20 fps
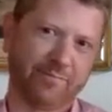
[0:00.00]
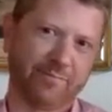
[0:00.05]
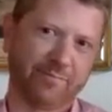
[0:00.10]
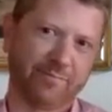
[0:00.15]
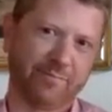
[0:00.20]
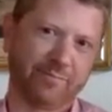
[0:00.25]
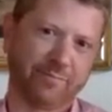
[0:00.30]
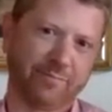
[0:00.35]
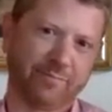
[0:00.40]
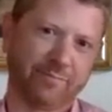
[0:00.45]

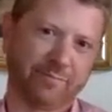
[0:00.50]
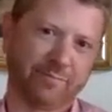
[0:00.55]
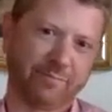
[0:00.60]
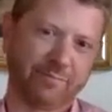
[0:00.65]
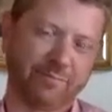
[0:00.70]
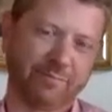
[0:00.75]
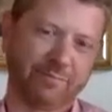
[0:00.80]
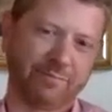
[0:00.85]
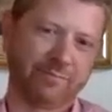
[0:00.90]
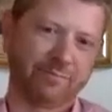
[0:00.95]

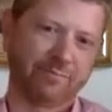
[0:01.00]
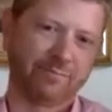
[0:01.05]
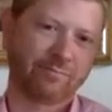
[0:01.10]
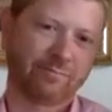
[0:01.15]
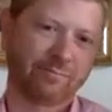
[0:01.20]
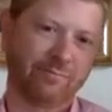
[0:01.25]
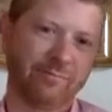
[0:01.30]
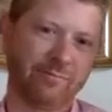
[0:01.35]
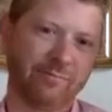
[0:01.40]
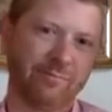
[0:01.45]

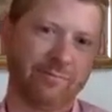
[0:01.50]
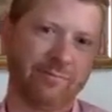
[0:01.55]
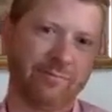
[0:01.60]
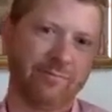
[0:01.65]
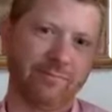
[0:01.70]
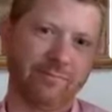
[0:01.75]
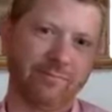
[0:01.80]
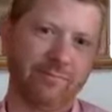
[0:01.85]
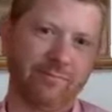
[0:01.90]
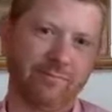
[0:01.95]

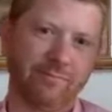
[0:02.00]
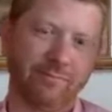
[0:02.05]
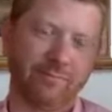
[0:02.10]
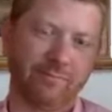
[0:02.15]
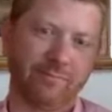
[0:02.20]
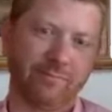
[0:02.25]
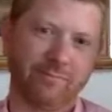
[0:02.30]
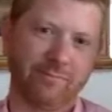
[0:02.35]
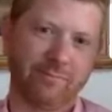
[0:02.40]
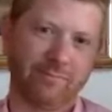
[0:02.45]

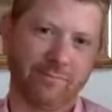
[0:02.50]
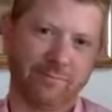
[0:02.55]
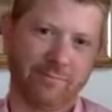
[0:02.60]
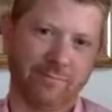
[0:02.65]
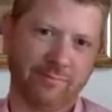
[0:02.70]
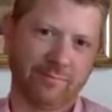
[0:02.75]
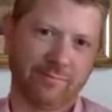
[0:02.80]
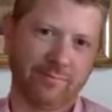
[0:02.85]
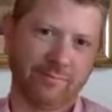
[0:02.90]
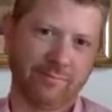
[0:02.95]

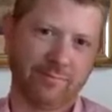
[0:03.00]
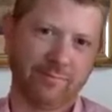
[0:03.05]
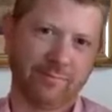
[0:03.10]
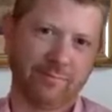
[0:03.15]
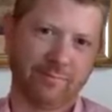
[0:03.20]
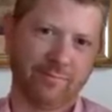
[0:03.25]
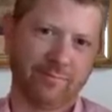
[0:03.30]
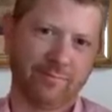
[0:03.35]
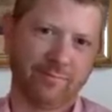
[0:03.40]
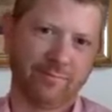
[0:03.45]

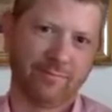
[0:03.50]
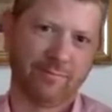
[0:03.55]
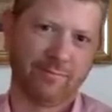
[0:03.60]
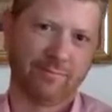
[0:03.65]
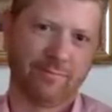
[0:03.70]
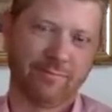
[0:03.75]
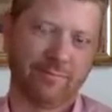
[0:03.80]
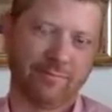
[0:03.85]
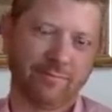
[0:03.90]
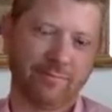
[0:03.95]

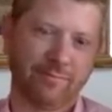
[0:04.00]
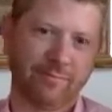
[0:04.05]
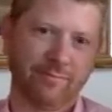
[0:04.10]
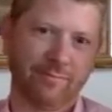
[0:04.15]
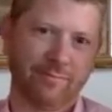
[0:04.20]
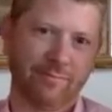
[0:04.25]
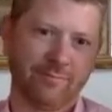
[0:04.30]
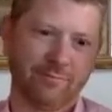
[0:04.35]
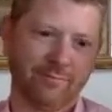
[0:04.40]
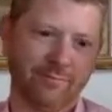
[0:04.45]

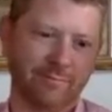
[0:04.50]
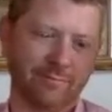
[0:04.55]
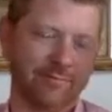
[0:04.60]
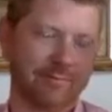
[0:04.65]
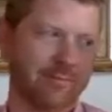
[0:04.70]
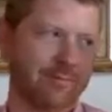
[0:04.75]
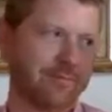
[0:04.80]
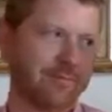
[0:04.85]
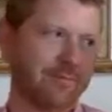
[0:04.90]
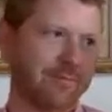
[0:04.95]

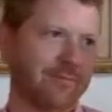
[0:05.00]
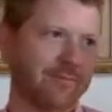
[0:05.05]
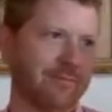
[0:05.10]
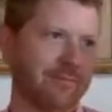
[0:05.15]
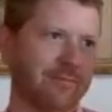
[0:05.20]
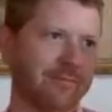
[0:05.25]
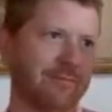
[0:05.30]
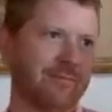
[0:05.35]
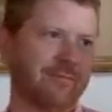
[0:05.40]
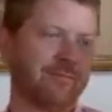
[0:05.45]

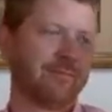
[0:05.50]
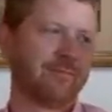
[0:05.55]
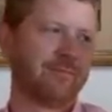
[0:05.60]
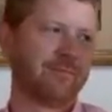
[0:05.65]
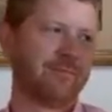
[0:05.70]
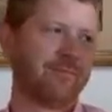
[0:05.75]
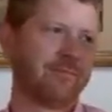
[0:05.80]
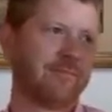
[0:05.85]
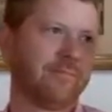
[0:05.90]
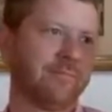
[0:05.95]

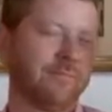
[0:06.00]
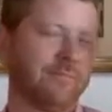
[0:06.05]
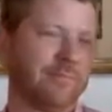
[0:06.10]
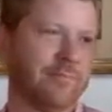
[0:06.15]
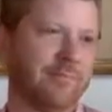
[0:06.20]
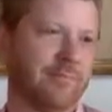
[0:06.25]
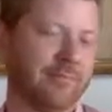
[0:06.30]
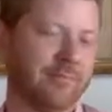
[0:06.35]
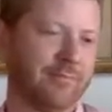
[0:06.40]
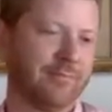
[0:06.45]

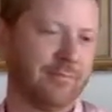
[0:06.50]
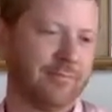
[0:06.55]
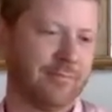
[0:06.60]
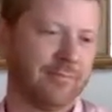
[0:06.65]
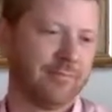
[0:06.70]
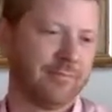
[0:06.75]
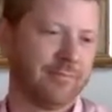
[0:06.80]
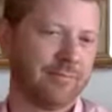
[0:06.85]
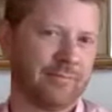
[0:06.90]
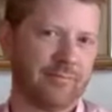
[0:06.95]

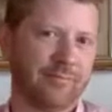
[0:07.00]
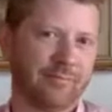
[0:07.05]
(not speaking)